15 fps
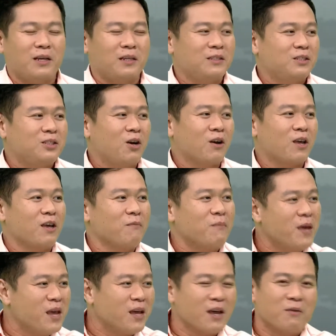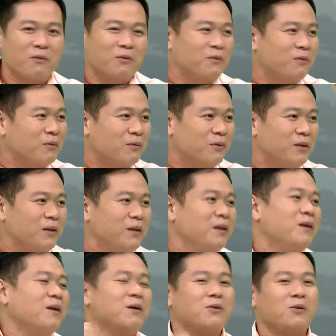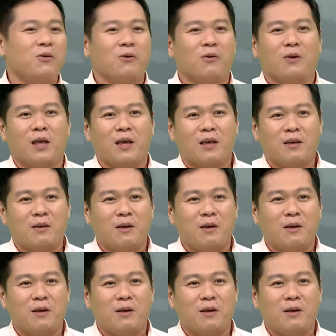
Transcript: like shocking pink and, you know, like